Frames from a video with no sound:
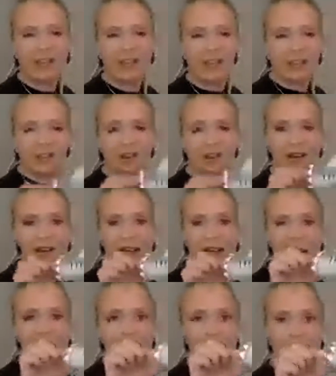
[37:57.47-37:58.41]
a shark and
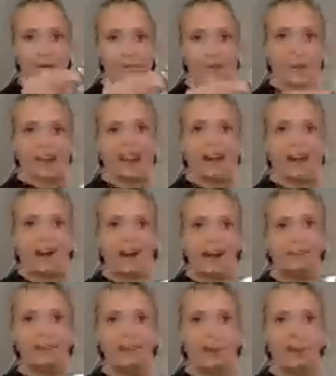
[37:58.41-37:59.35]
a mermaid out
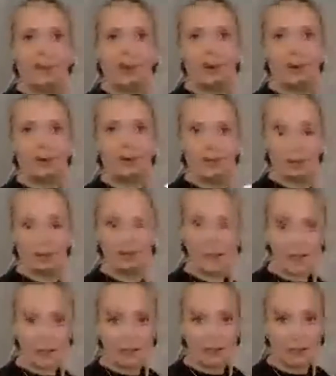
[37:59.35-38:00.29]
of loo rolls
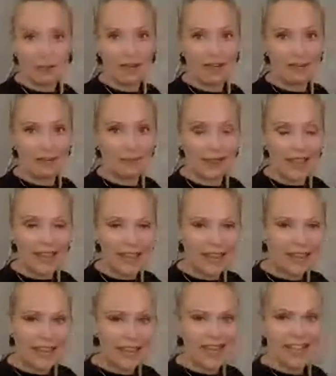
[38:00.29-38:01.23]
that will be
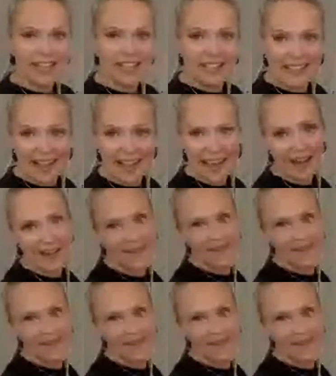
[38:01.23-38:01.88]
playing inside.